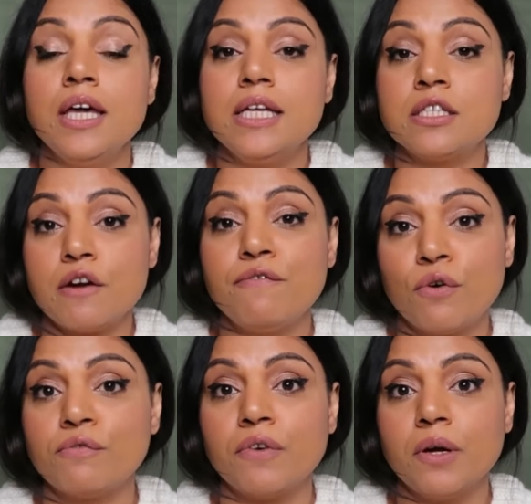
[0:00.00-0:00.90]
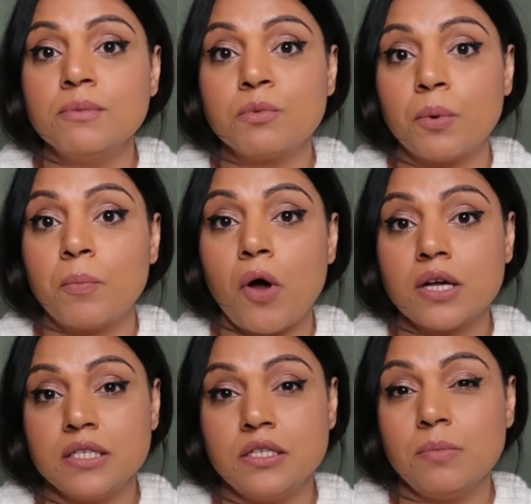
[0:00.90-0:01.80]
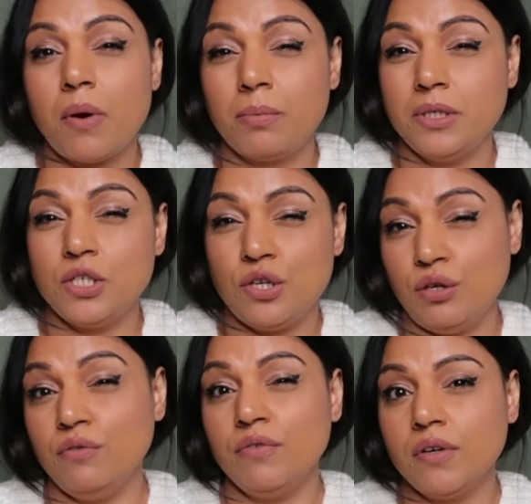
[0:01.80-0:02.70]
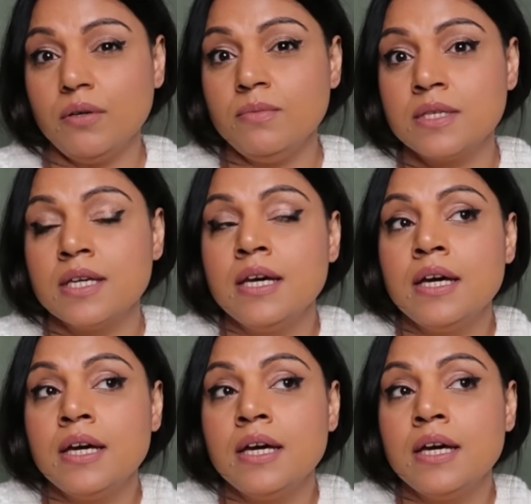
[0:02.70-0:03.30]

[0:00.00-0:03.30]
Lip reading: instead of four rooms, we're boxed into probably two rooms.